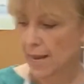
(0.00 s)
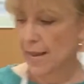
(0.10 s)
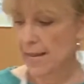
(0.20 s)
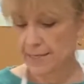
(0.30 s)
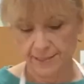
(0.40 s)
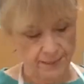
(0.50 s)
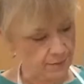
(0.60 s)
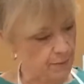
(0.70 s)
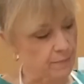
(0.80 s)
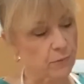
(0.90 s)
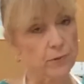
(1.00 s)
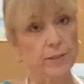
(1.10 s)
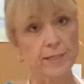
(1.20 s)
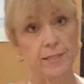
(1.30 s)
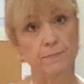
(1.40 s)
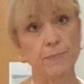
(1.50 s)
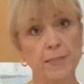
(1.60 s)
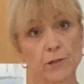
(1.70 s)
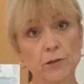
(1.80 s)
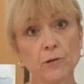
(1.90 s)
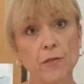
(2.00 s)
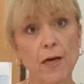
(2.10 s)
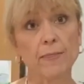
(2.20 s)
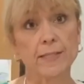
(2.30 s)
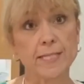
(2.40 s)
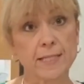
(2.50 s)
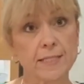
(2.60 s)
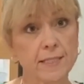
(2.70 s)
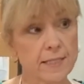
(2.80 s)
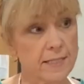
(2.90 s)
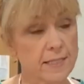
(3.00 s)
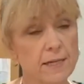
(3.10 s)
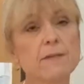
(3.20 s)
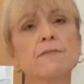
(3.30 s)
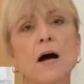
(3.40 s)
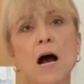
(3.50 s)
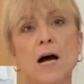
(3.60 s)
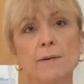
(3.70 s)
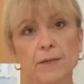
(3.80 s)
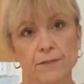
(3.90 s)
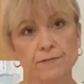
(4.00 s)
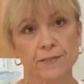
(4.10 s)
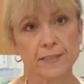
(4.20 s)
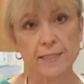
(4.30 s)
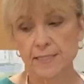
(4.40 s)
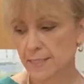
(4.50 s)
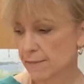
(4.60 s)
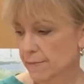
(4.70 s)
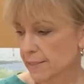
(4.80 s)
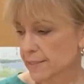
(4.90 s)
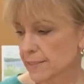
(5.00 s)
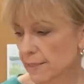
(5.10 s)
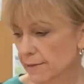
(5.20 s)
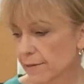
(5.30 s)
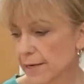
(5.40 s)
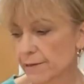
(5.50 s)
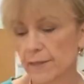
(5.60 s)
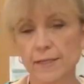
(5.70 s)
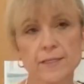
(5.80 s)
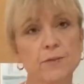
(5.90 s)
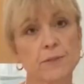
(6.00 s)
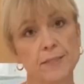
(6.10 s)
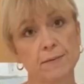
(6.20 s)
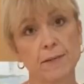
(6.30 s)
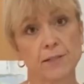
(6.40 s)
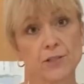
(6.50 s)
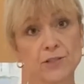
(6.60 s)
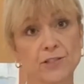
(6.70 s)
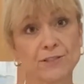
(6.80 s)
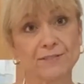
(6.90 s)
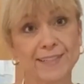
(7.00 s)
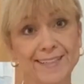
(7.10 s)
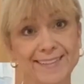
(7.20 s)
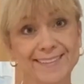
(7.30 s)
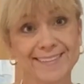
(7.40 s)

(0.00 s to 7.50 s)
And since my board is bigger than the stencil itself, I'm going to fill in some of these other areas with some extra snowflakes.